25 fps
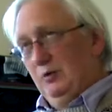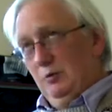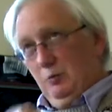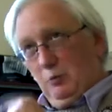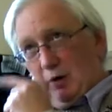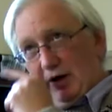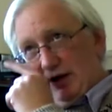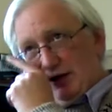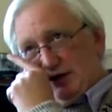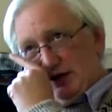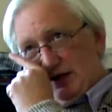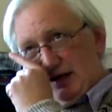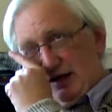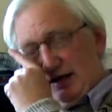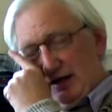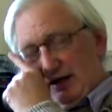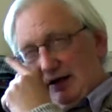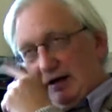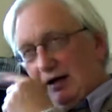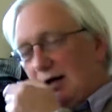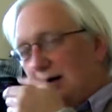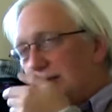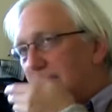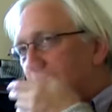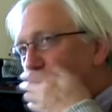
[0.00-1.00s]
when
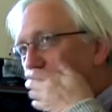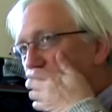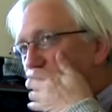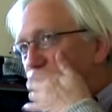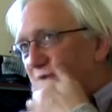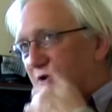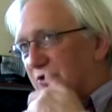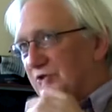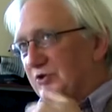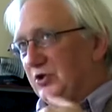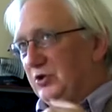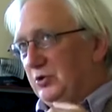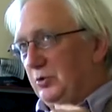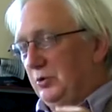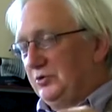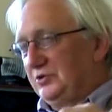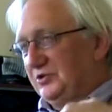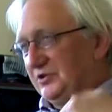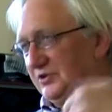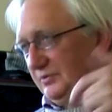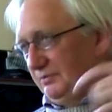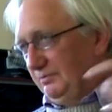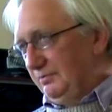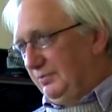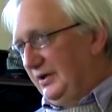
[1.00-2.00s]
the
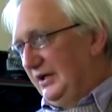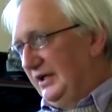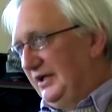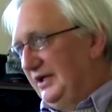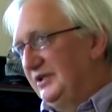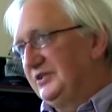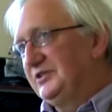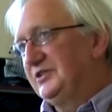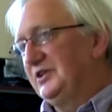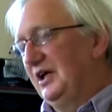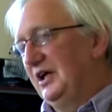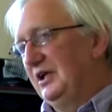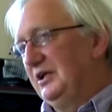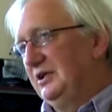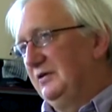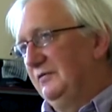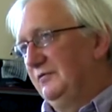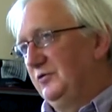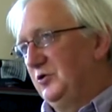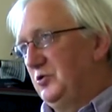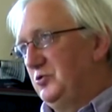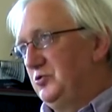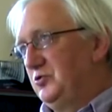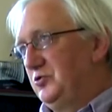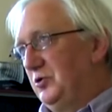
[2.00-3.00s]
prosecutors and police
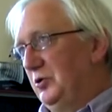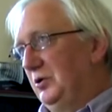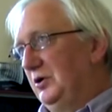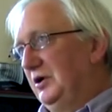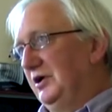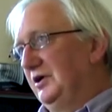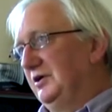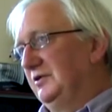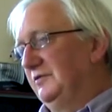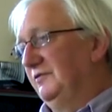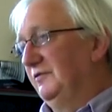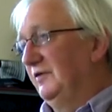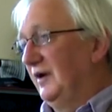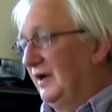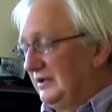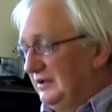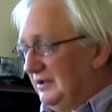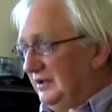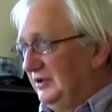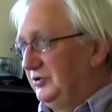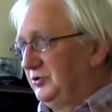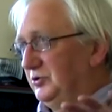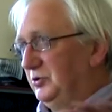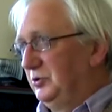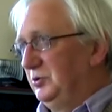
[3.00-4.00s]
interviewed Julian
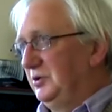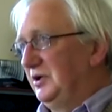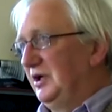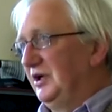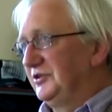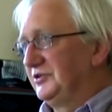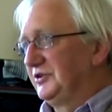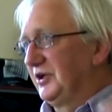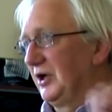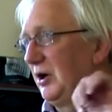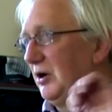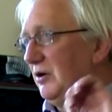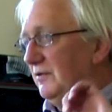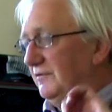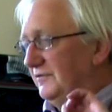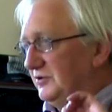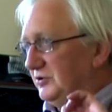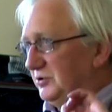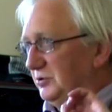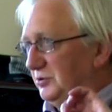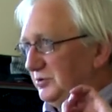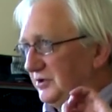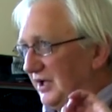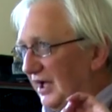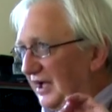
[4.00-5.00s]
finally 2 years ago over
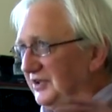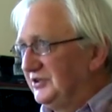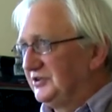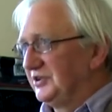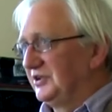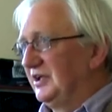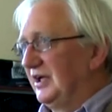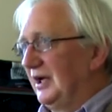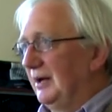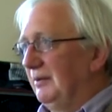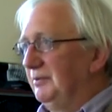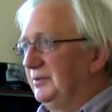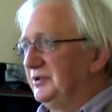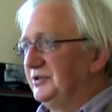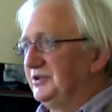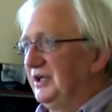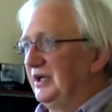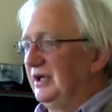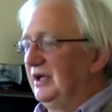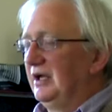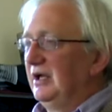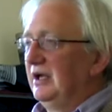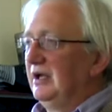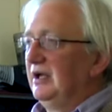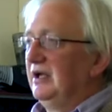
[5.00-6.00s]
2 days in the
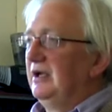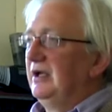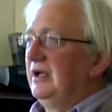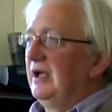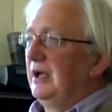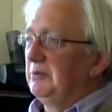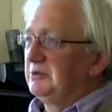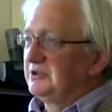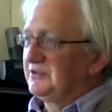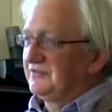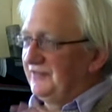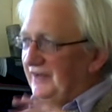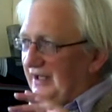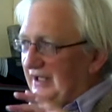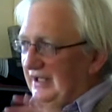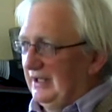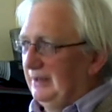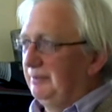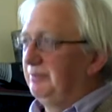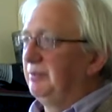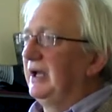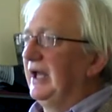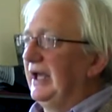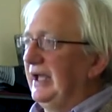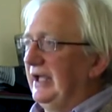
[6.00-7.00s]
embassy, it was
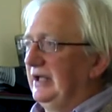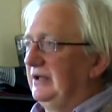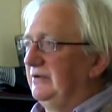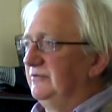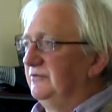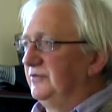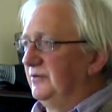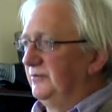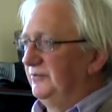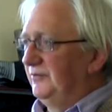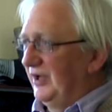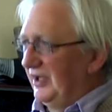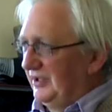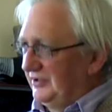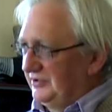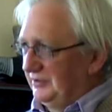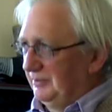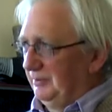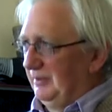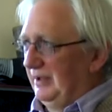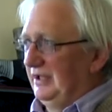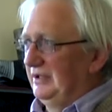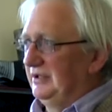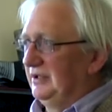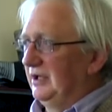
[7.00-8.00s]
fairly plain from their
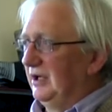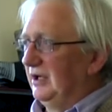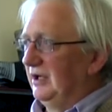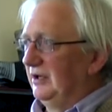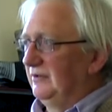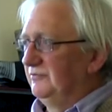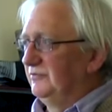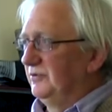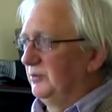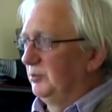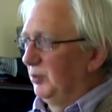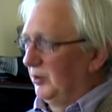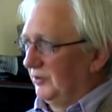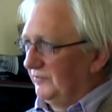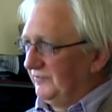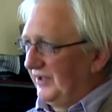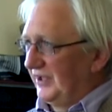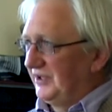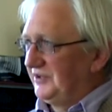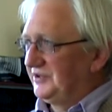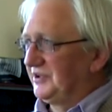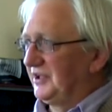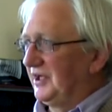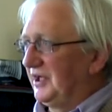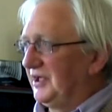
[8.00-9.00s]
demeanour and from what
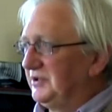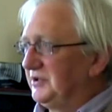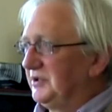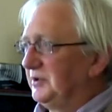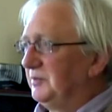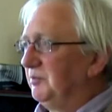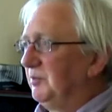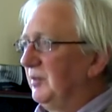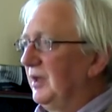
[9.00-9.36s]
they said